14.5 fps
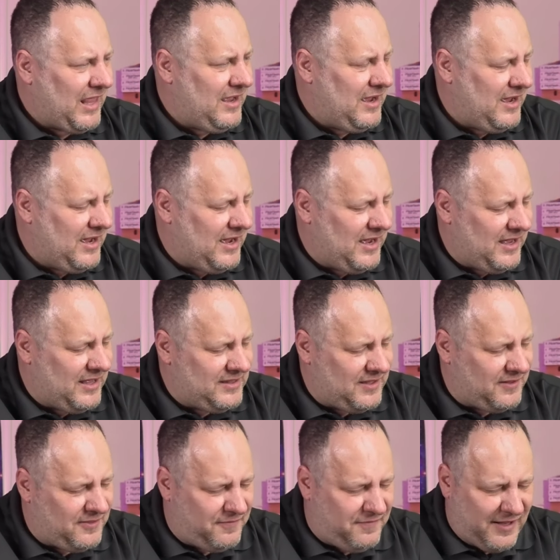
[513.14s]
uh,
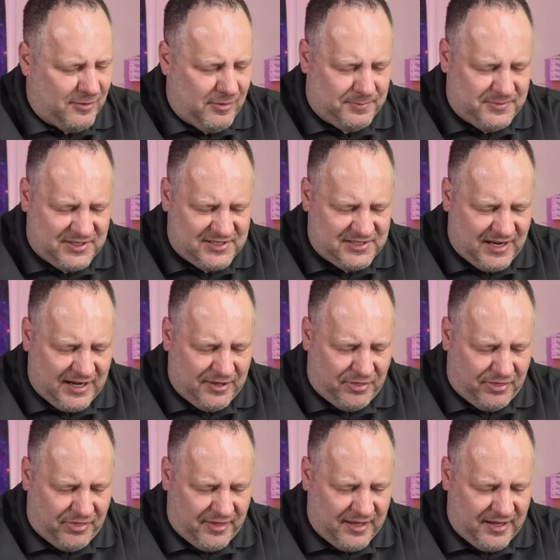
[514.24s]
the the follow up to
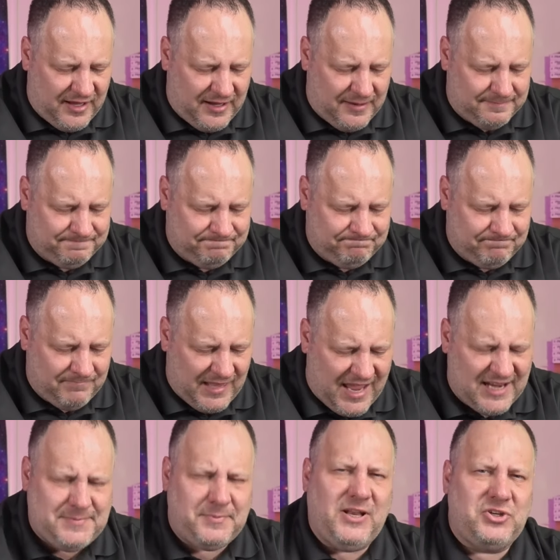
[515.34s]
Scythe um,
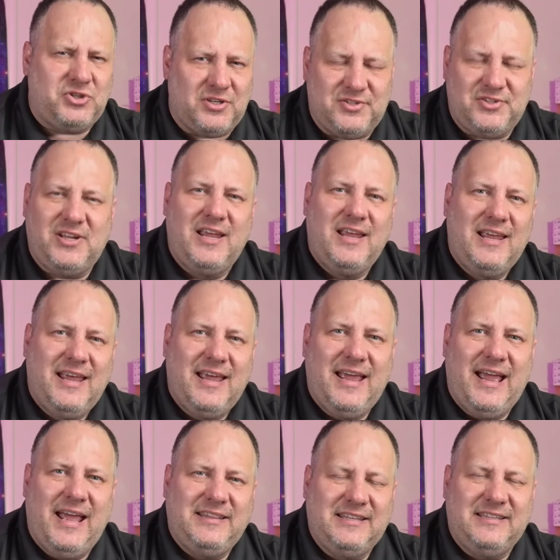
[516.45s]
Expeditions
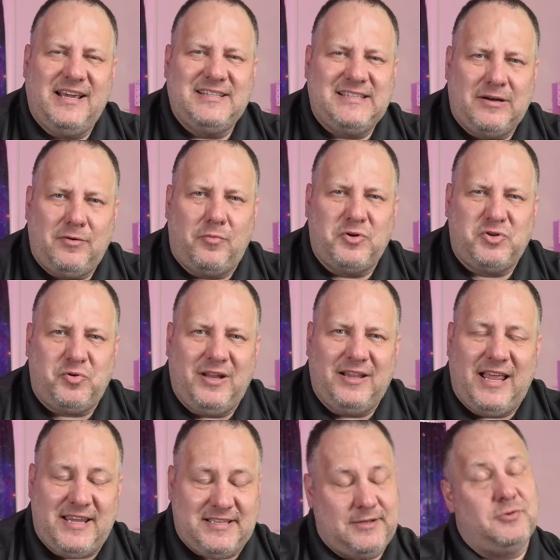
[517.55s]
at the Dice Tower Retreat
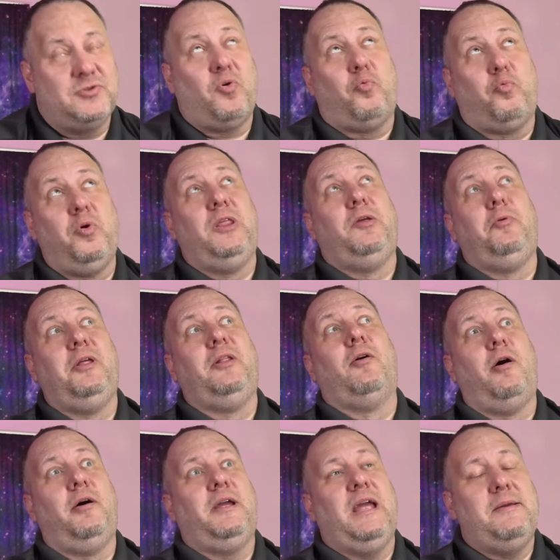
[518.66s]
last year. It was a really really
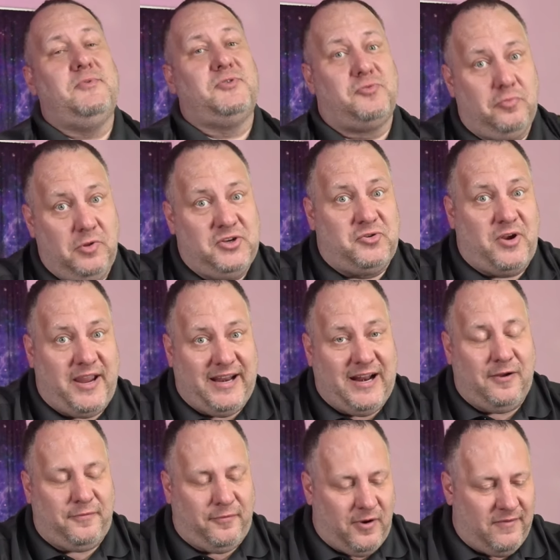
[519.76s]
long game. It was really dragging
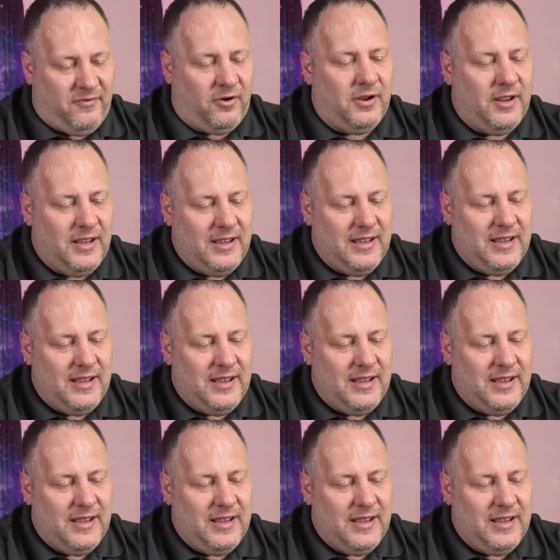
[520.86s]
out forever.